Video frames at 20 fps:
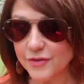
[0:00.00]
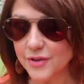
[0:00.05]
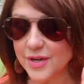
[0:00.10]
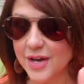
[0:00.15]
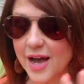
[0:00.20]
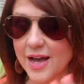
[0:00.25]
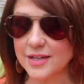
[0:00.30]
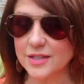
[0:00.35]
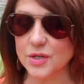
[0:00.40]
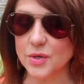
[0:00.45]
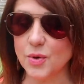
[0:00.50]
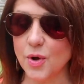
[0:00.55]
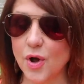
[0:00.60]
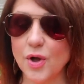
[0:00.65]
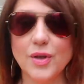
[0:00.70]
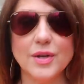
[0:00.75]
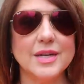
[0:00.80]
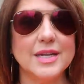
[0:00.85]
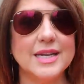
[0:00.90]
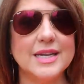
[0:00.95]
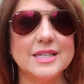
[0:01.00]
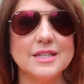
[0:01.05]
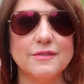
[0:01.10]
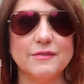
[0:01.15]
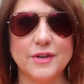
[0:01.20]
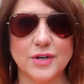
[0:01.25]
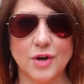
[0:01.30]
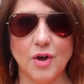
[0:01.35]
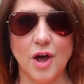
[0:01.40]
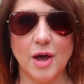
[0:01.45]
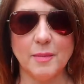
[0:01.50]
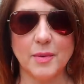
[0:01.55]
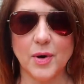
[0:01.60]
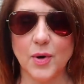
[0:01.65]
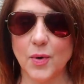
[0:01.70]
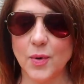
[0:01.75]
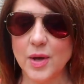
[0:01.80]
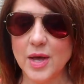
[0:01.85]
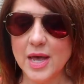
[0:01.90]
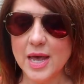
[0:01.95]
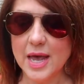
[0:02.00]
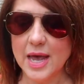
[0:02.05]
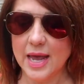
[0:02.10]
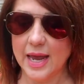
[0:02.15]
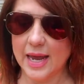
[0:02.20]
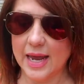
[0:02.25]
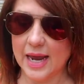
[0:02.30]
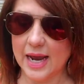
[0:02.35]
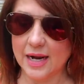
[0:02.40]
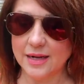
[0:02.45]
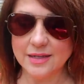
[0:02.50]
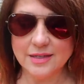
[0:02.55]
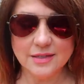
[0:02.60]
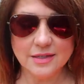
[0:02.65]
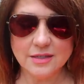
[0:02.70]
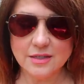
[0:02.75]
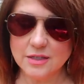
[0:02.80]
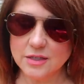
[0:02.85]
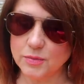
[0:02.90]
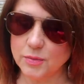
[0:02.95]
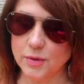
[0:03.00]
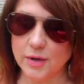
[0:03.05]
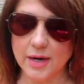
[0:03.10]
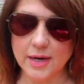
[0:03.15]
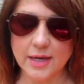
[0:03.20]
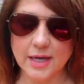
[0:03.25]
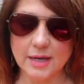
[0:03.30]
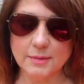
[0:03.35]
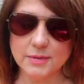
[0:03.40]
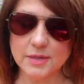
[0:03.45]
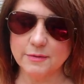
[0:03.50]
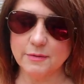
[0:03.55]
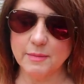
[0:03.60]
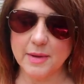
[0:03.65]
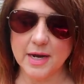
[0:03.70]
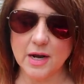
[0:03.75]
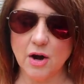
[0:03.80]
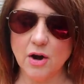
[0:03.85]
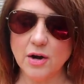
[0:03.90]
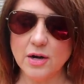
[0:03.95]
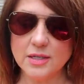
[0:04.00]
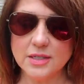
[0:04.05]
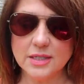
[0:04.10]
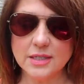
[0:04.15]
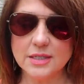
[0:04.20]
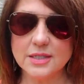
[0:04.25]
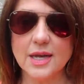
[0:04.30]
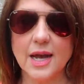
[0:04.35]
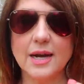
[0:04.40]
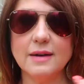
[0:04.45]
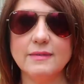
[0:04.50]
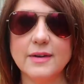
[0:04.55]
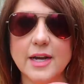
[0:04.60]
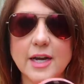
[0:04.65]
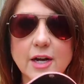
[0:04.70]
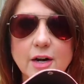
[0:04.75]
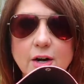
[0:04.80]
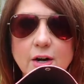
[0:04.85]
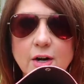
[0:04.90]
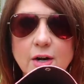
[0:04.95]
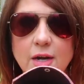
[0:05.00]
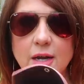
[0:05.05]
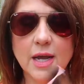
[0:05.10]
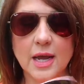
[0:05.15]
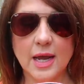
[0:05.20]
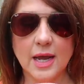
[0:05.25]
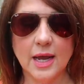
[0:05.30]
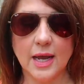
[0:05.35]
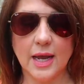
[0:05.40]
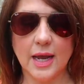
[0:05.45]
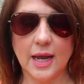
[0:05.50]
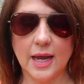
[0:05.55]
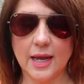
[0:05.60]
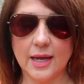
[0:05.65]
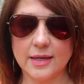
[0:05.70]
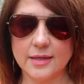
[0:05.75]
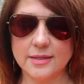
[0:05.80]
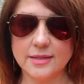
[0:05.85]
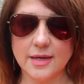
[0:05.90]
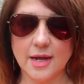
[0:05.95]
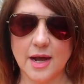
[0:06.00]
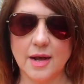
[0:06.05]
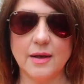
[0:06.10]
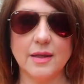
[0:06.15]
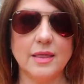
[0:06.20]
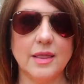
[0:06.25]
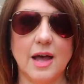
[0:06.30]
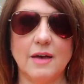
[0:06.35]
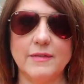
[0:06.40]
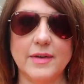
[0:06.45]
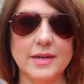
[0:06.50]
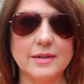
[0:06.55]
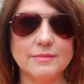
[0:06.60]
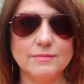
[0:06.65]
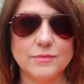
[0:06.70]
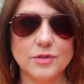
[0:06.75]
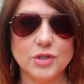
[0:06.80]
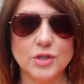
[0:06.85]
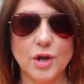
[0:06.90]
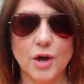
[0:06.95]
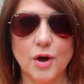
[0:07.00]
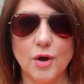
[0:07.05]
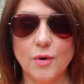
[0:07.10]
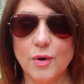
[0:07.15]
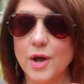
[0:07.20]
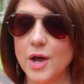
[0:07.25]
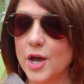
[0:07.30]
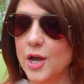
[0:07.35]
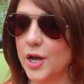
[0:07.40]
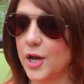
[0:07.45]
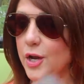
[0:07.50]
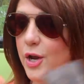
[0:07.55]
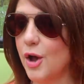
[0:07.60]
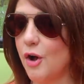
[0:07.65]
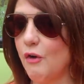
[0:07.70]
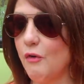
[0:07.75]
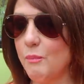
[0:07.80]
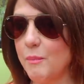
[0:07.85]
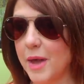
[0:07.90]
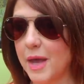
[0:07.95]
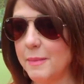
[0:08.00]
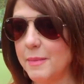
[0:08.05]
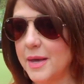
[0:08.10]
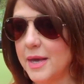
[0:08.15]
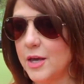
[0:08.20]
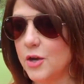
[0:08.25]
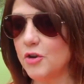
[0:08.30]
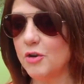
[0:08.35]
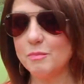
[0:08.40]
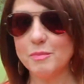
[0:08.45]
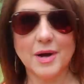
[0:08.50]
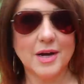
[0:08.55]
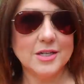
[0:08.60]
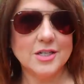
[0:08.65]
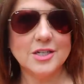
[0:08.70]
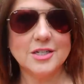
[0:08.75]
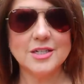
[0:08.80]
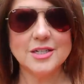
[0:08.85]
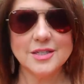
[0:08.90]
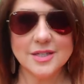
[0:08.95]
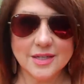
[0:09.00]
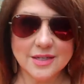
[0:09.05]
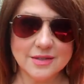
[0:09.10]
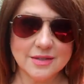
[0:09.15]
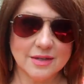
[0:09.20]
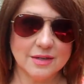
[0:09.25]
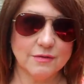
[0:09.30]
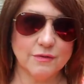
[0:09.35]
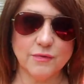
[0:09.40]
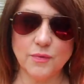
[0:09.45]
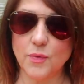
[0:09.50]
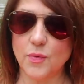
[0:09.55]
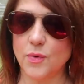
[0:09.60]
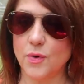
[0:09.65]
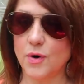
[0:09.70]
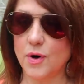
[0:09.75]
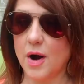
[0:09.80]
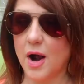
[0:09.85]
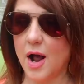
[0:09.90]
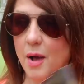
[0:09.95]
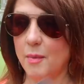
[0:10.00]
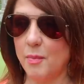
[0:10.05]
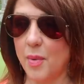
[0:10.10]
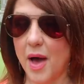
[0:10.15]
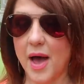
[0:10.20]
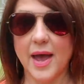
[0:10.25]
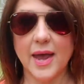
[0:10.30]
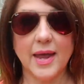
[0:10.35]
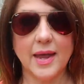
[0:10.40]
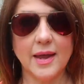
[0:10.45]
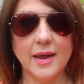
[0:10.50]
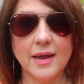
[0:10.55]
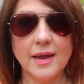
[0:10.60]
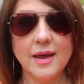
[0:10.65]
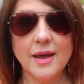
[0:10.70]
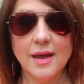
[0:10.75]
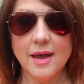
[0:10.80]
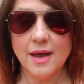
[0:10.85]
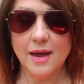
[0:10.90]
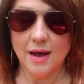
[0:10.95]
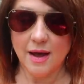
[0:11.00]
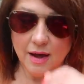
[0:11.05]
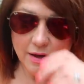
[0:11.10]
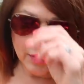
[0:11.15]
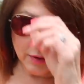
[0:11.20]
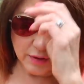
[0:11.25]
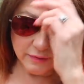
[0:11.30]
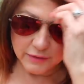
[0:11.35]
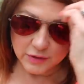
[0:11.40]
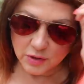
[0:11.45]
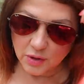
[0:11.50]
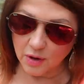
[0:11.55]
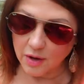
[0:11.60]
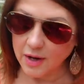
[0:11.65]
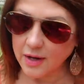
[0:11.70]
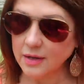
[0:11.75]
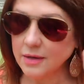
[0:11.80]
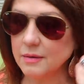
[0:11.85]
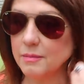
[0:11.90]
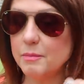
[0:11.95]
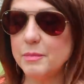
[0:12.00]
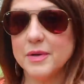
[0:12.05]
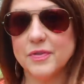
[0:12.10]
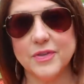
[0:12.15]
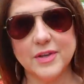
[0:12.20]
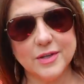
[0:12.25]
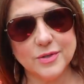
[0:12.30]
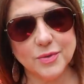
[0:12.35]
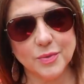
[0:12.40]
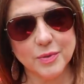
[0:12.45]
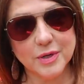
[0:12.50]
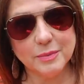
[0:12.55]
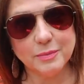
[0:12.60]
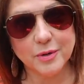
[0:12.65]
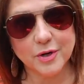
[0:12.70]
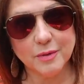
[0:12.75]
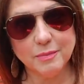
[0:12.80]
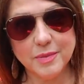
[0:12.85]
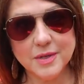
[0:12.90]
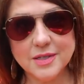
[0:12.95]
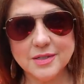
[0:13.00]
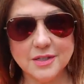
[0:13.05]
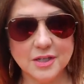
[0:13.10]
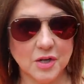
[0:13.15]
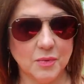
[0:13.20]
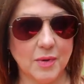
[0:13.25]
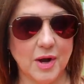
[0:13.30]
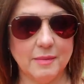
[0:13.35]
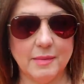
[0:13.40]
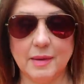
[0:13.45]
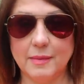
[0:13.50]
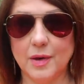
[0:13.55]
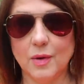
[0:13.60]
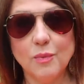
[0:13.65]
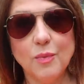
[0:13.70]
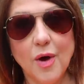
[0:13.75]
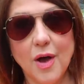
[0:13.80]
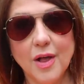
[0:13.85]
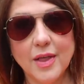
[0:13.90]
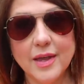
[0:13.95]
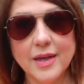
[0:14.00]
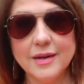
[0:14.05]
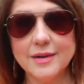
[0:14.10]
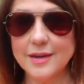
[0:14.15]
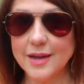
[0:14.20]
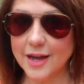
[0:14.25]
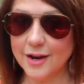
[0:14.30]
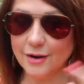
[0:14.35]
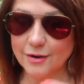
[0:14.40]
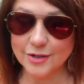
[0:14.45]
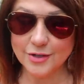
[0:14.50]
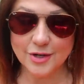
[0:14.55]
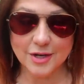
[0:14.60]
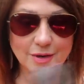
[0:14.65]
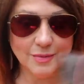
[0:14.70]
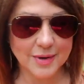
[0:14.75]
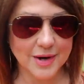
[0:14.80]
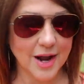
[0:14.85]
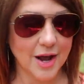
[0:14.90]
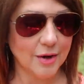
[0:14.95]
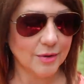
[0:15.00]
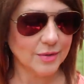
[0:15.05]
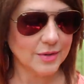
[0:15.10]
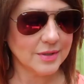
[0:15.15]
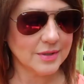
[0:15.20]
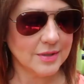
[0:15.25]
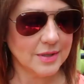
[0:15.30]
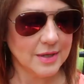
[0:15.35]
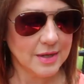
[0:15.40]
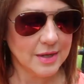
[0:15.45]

You guys, the quality is phenomenal, and this is just where I keep some of my cards inside of here, and love it. So, you know, maybe your budget just isn't for buying a Louis Vuitton, but these are repurposed, and you want maybe a wallet, and I'll show you what else.